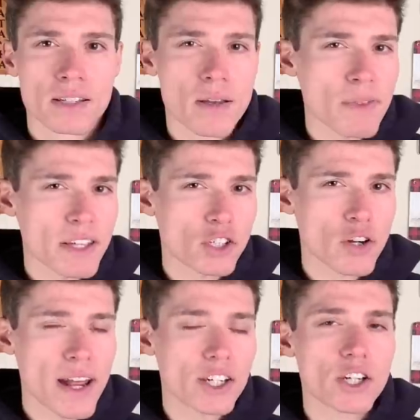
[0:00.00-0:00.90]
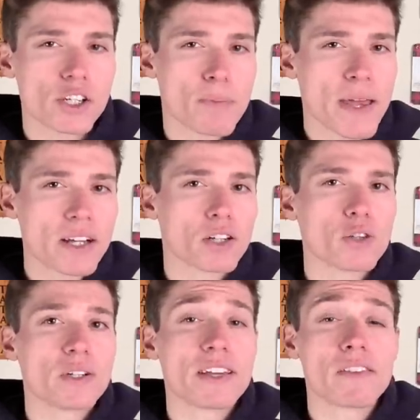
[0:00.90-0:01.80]
Some of these strategies may
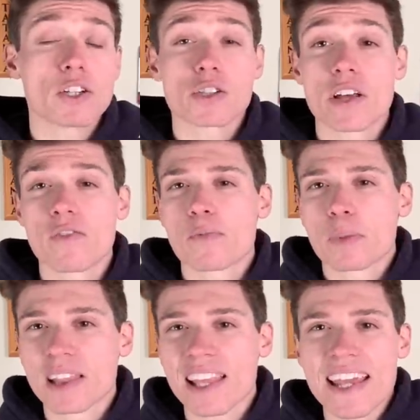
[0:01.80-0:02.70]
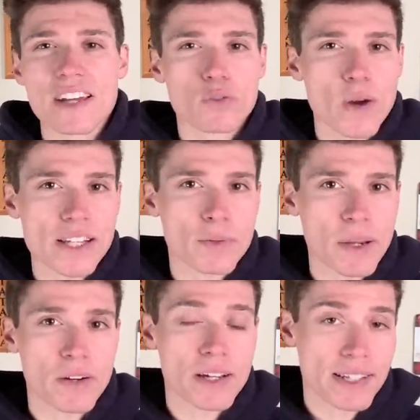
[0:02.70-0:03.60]
include giving yourself planned rest
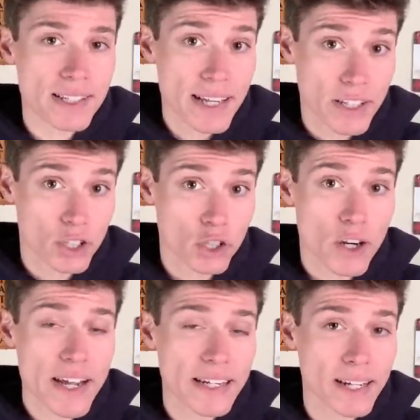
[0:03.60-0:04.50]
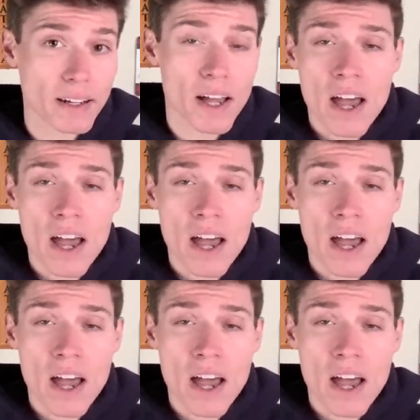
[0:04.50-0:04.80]
periods in your training.